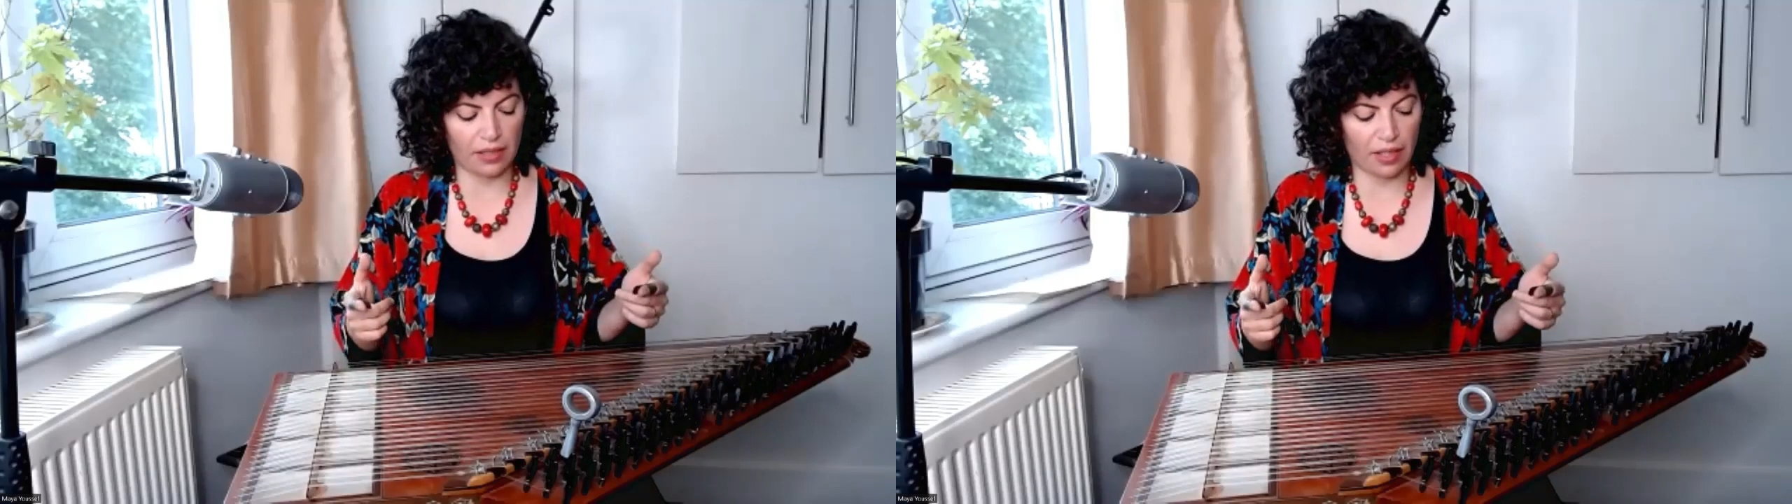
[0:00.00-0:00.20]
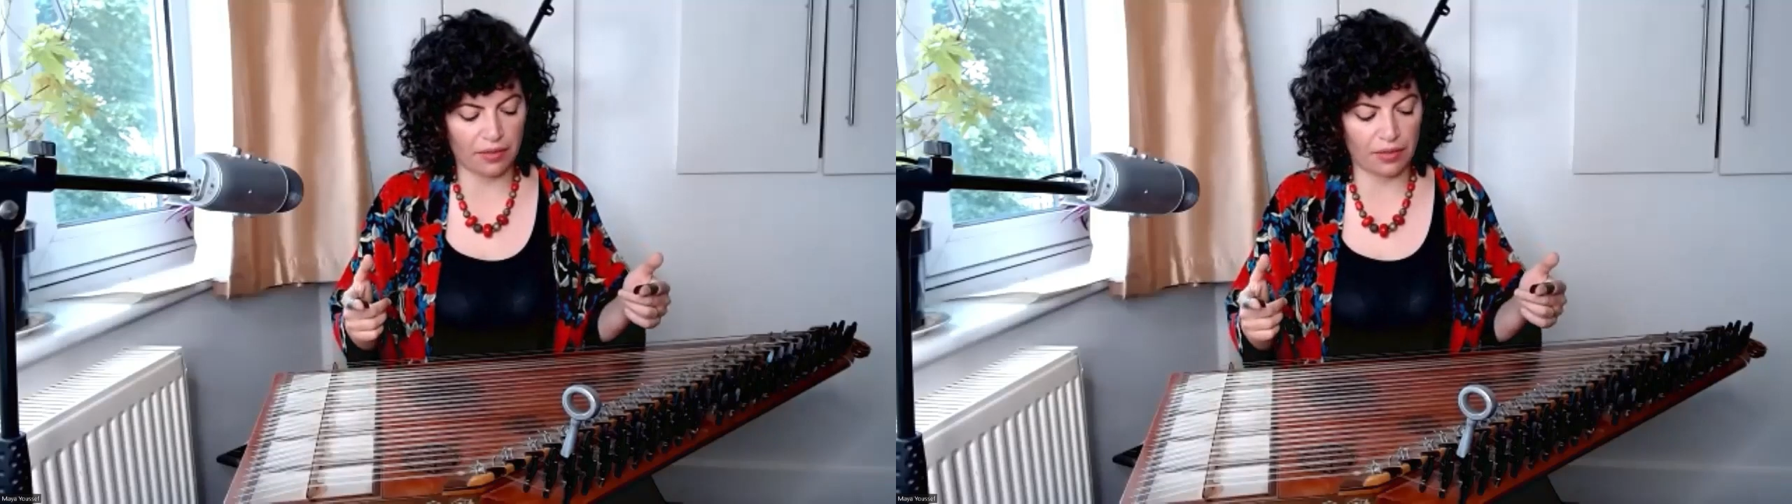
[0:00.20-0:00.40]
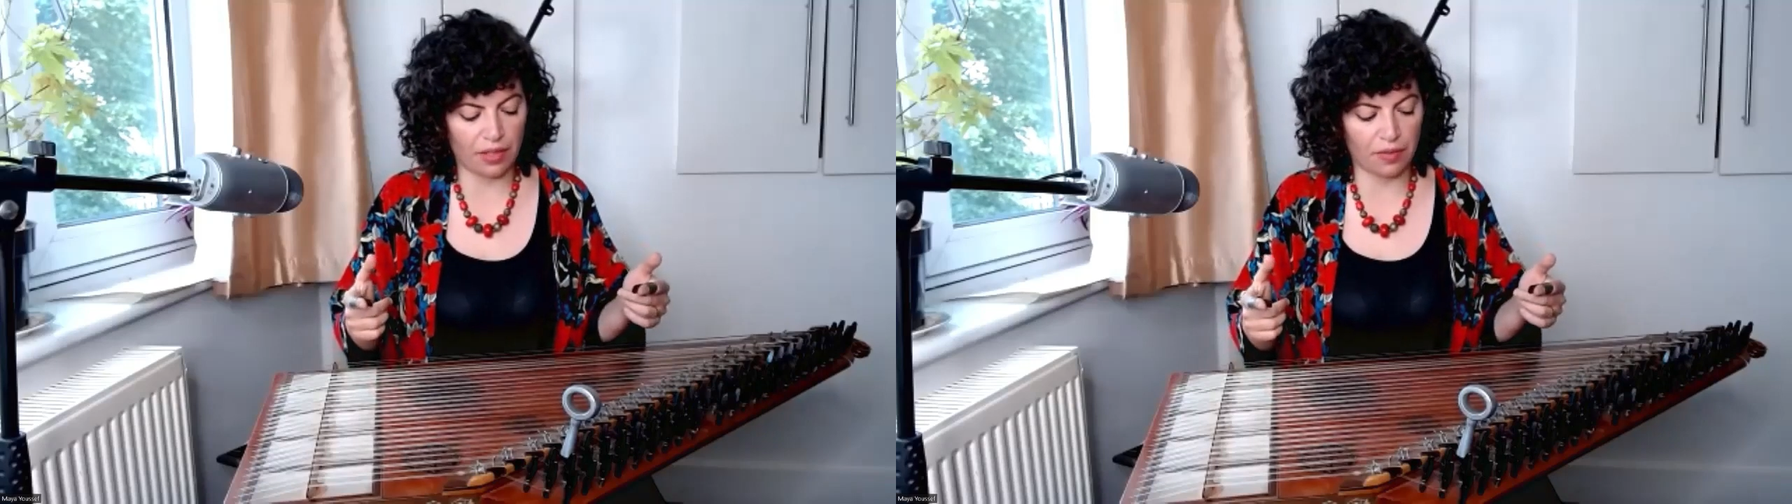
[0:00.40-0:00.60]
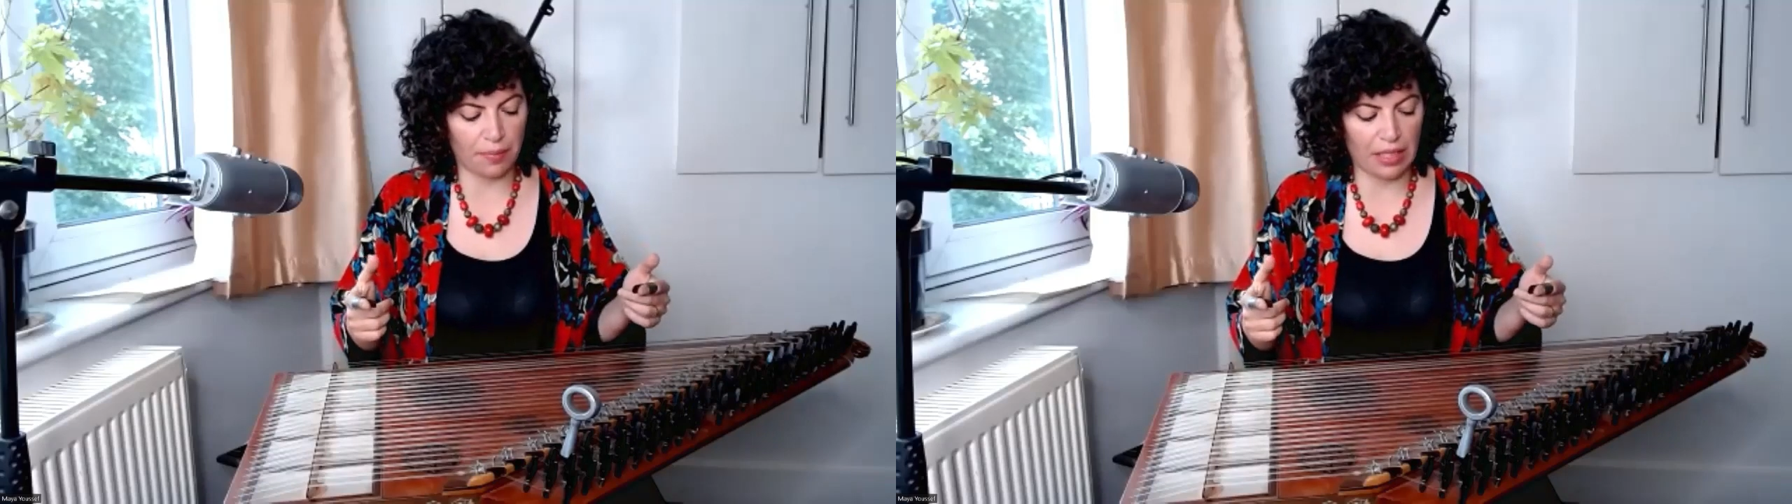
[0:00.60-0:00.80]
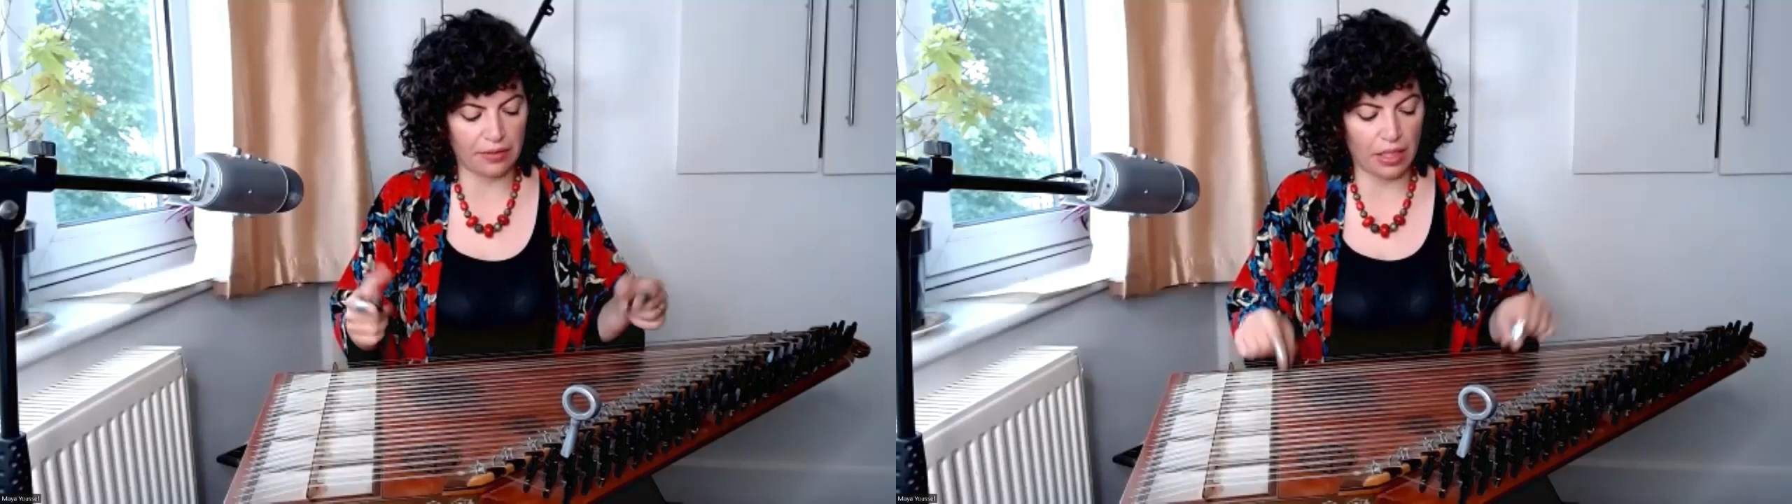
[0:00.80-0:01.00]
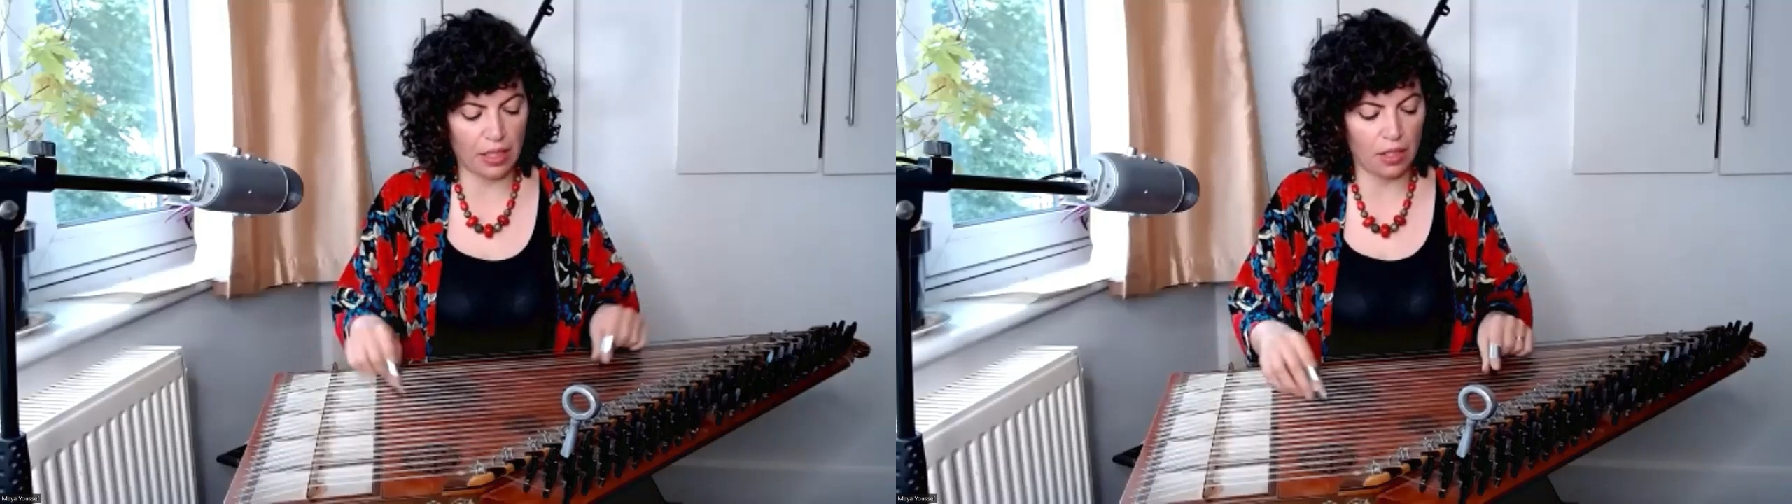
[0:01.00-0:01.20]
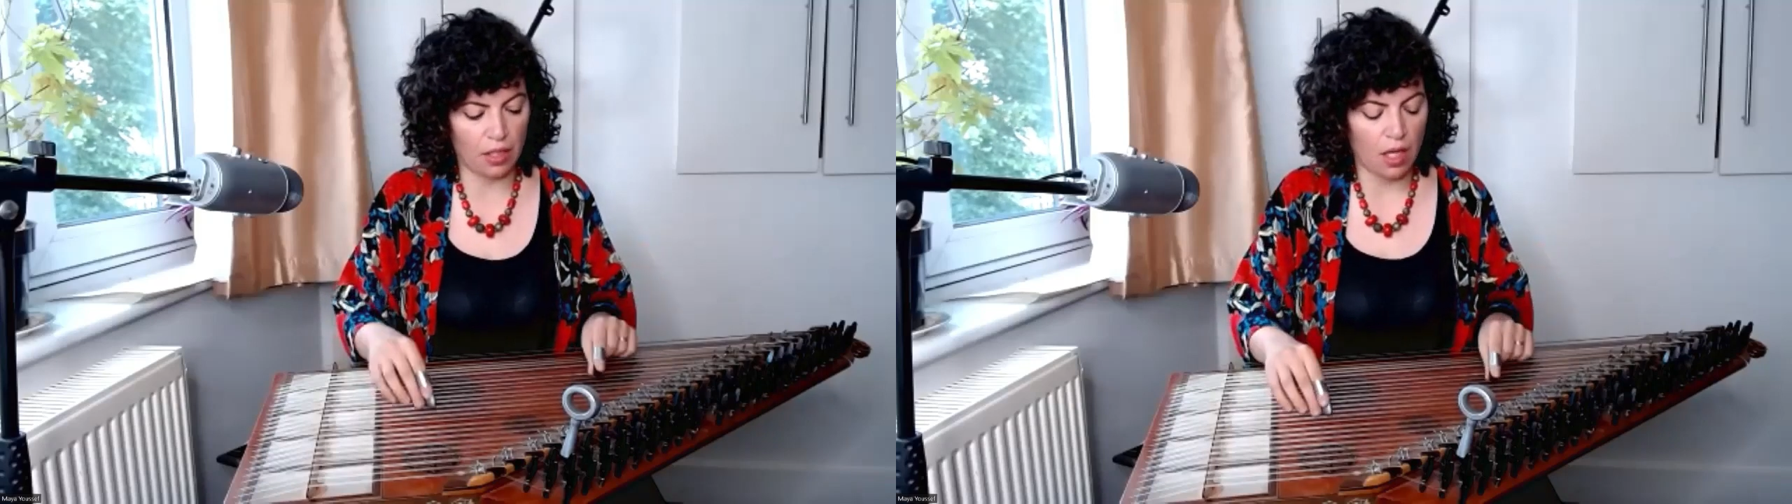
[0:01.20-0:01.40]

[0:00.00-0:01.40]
integrity of the melody,